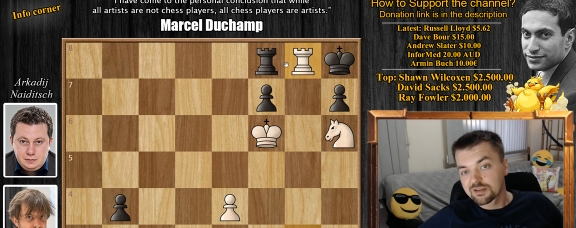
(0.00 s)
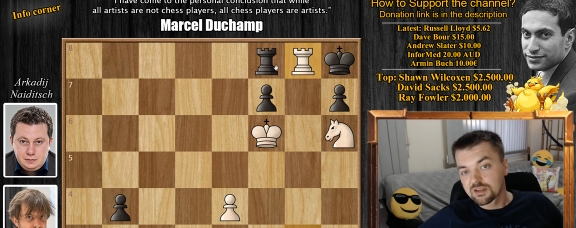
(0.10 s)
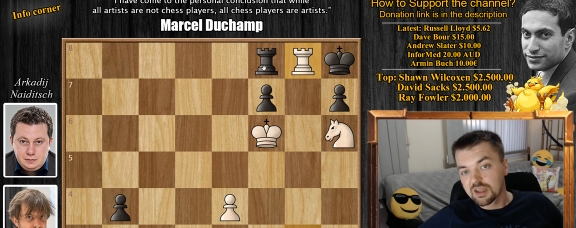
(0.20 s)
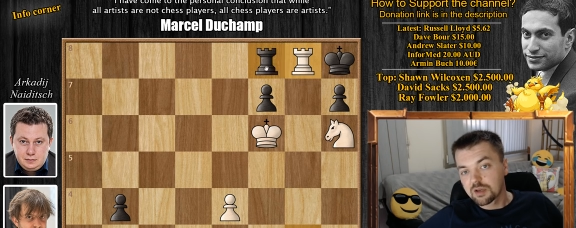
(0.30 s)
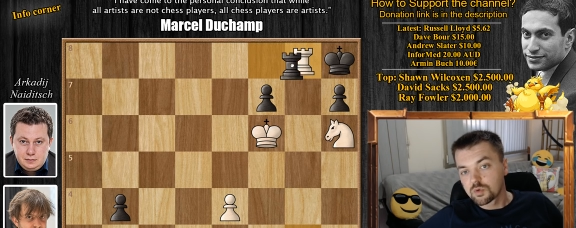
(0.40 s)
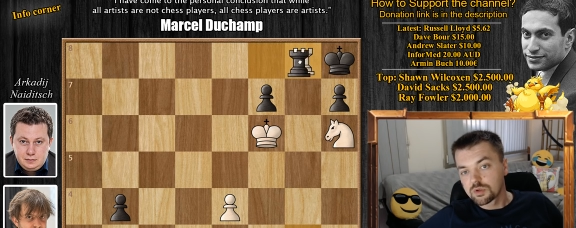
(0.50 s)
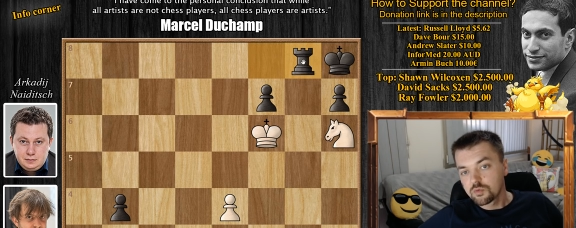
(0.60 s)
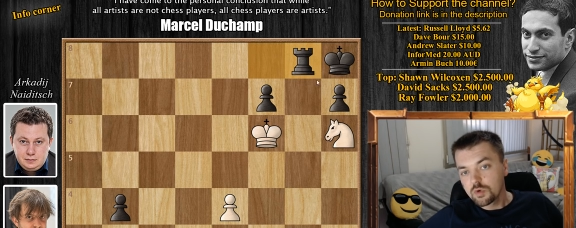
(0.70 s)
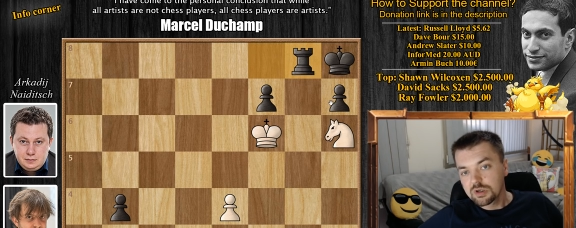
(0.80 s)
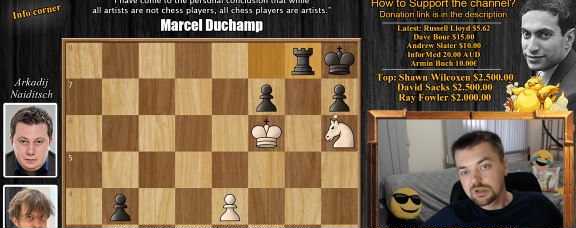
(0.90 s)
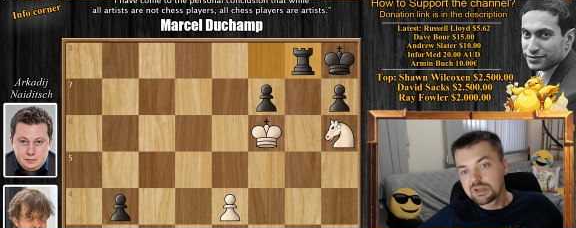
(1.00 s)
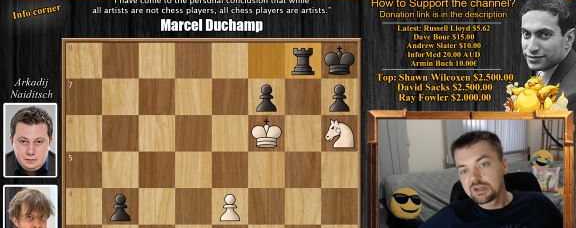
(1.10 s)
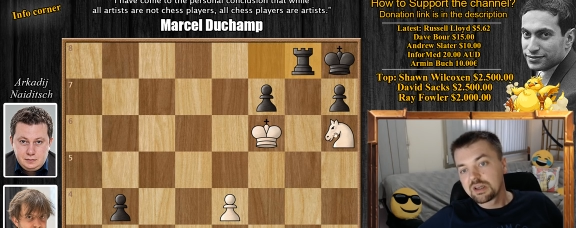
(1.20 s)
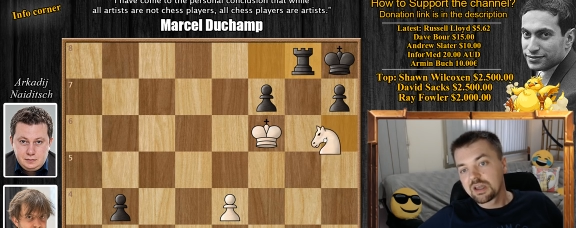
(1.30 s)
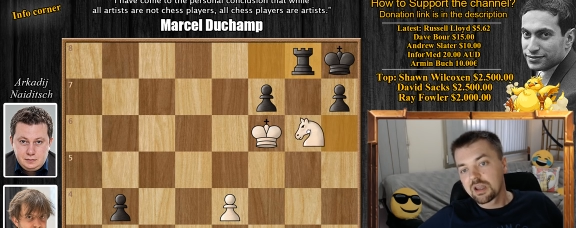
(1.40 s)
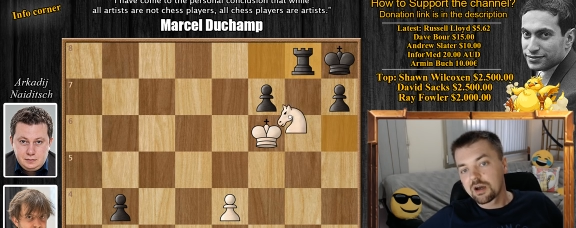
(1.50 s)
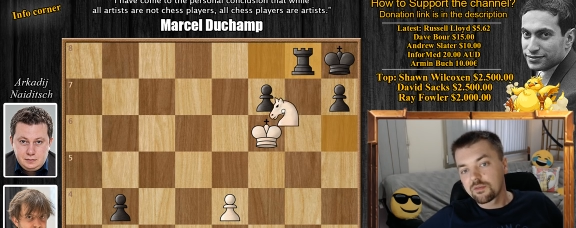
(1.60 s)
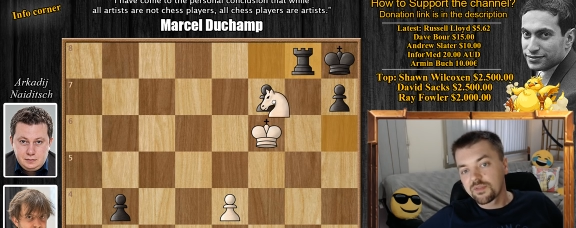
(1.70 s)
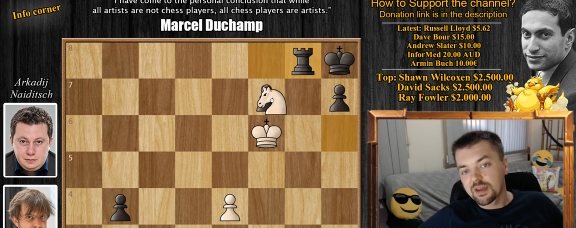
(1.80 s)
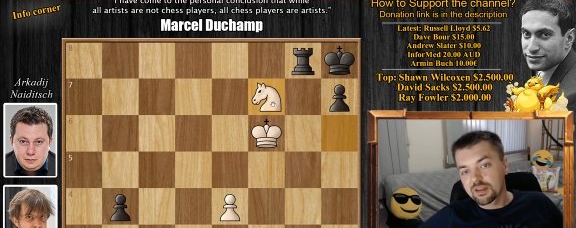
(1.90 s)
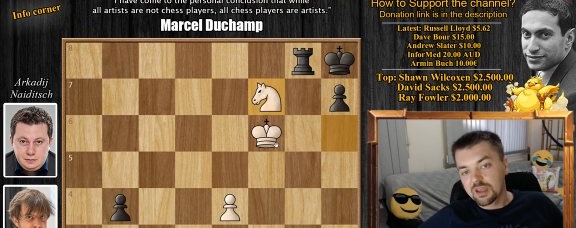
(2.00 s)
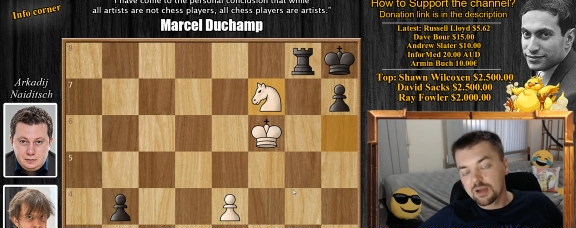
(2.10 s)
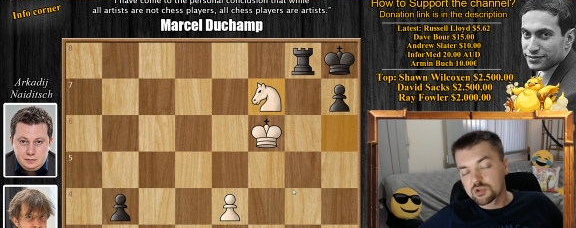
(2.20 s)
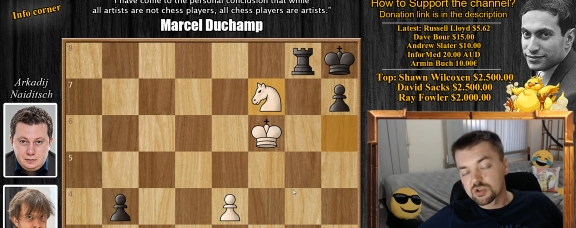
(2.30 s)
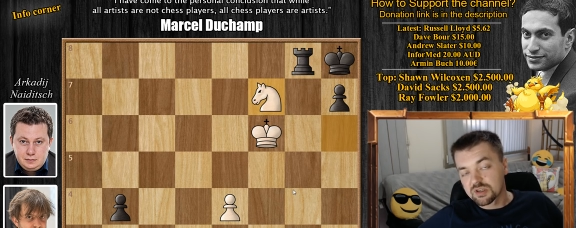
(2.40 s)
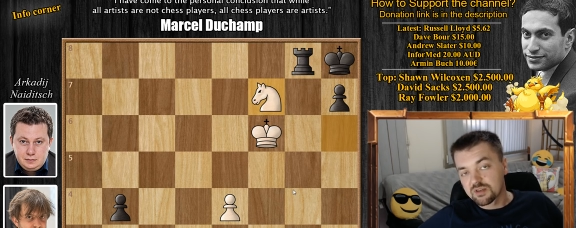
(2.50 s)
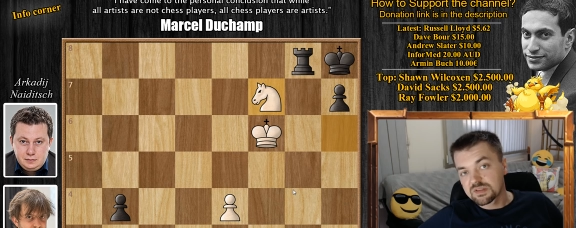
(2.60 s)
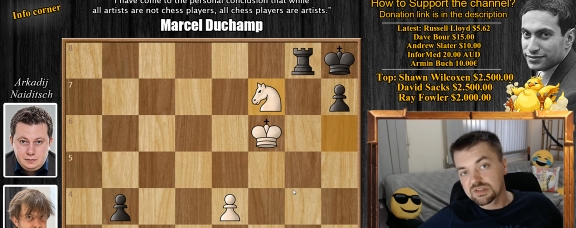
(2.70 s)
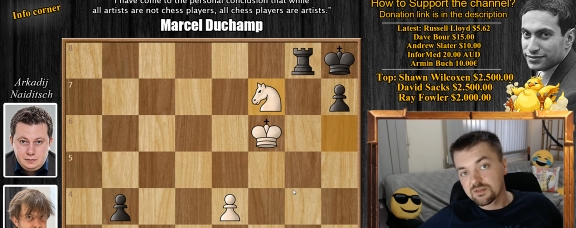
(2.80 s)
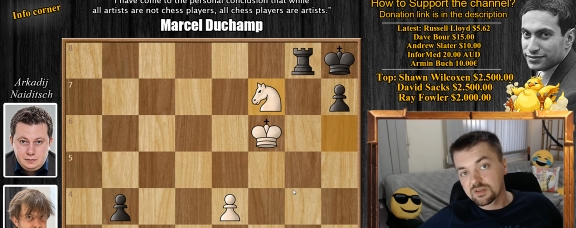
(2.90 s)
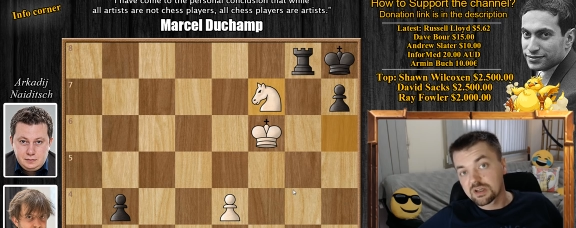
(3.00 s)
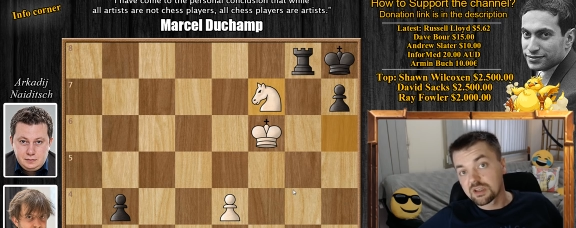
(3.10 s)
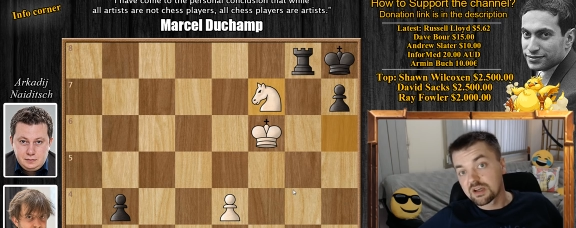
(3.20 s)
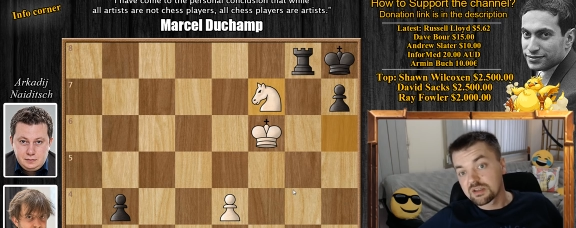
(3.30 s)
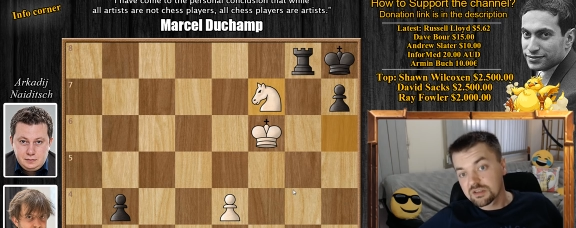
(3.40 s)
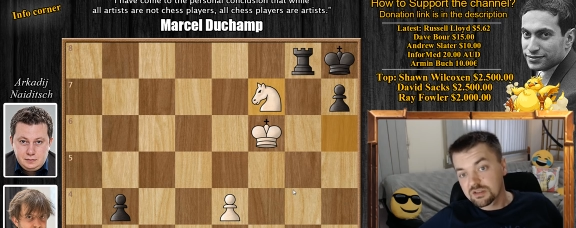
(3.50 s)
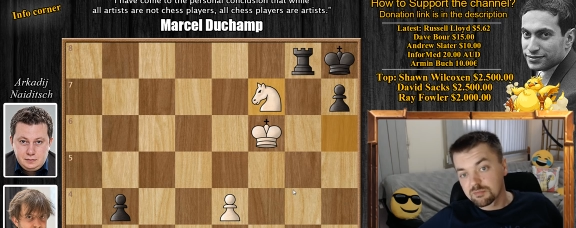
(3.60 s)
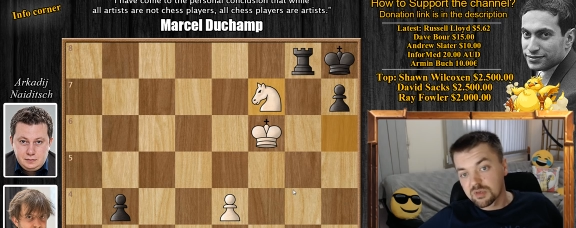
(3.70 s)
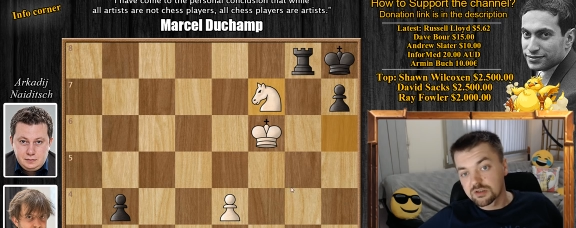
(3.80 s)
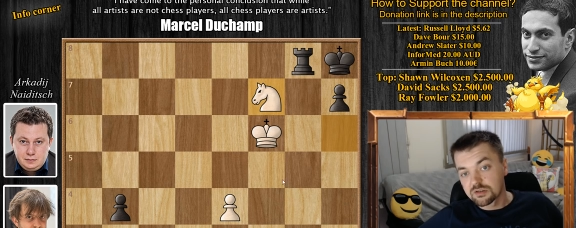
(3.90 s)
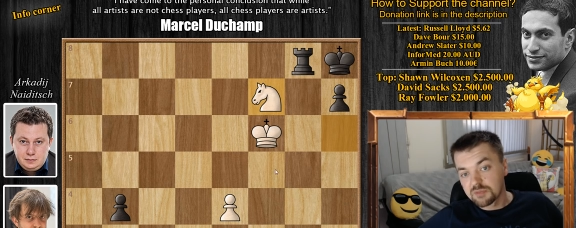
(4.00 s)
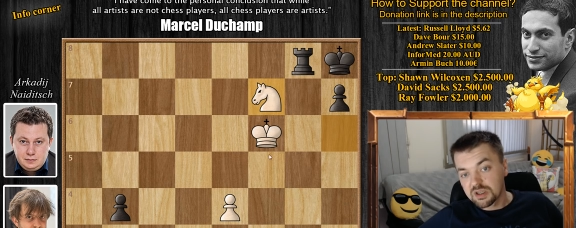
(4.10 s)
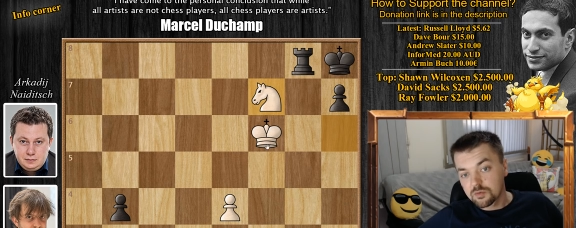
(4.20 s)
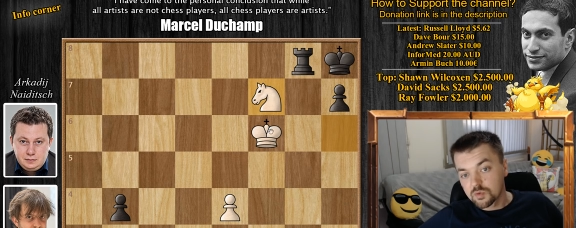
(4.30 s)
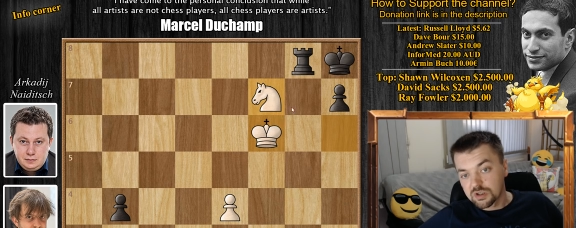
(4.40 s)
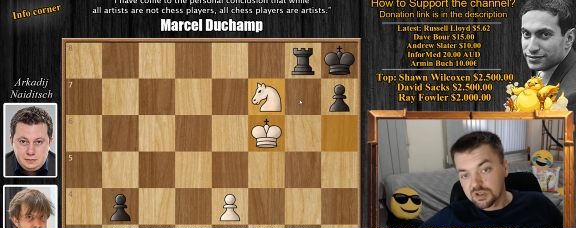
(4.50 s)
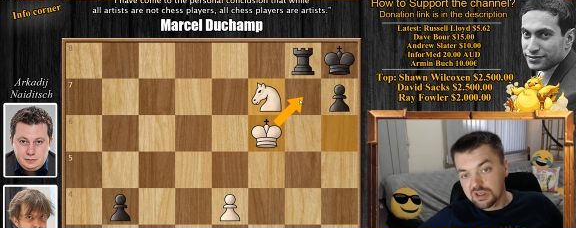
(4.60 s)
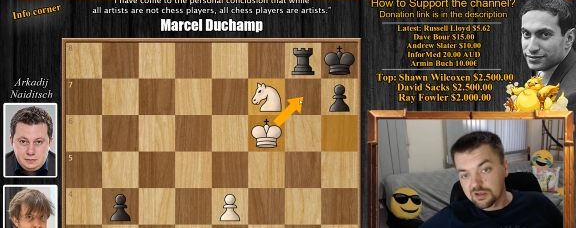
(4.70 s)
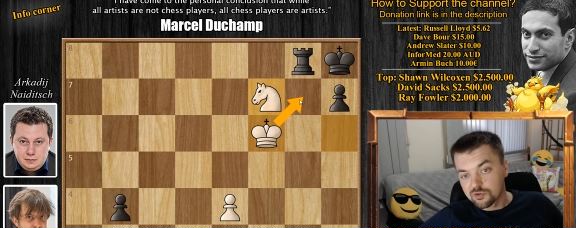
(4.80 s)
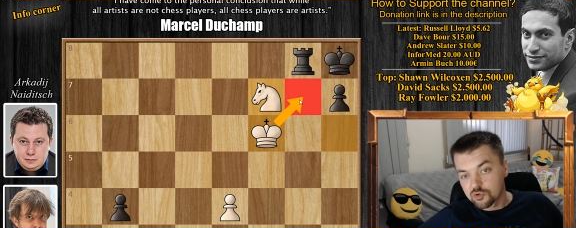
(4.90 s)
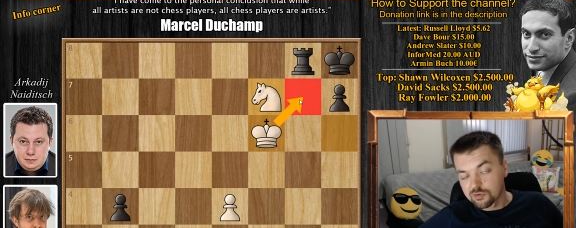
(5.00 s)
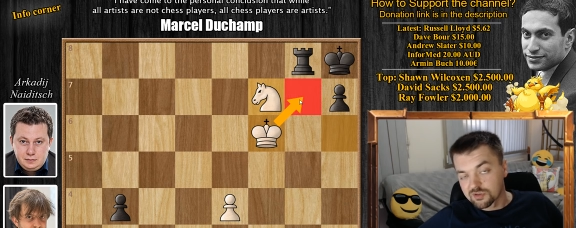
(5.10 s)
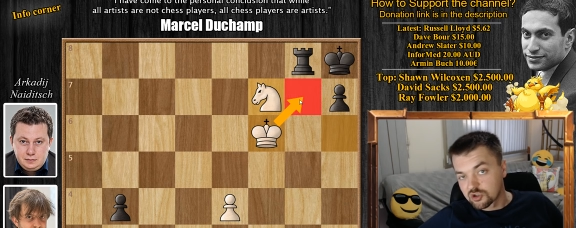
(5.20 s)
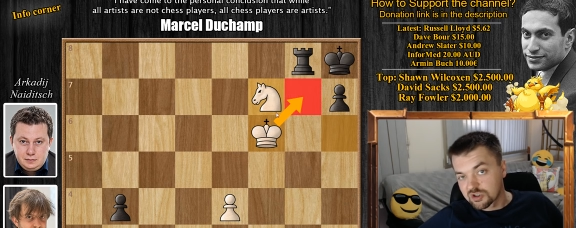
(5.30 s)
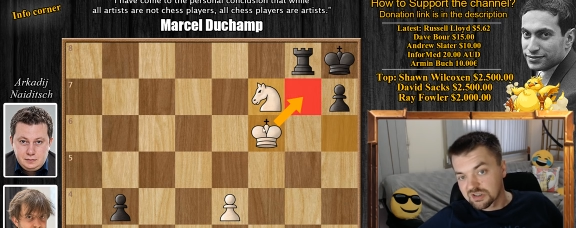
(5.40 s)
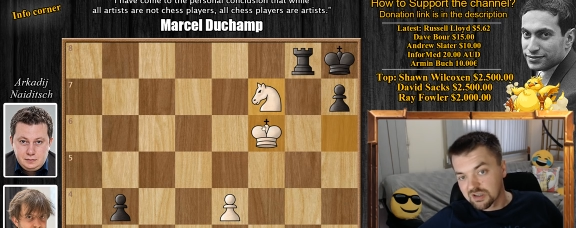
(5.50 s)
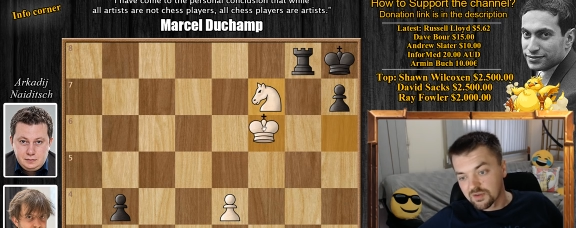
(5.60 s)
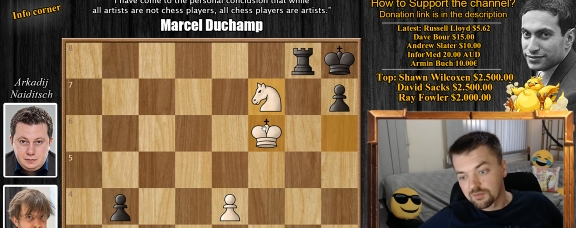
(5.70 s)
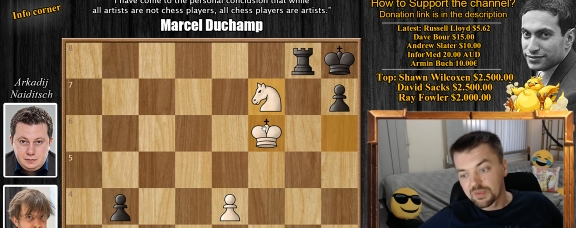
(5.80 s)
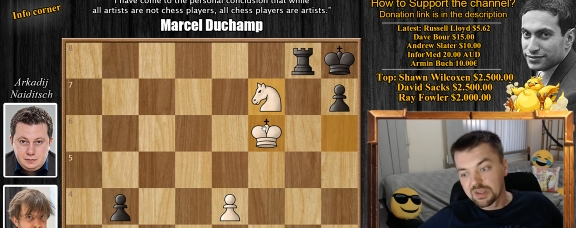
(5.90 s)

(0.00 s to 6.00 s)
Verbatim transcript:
Speaker 1: to take with the rook, and now knight captures on f seven, a nice smothered mate where the king controls g seven.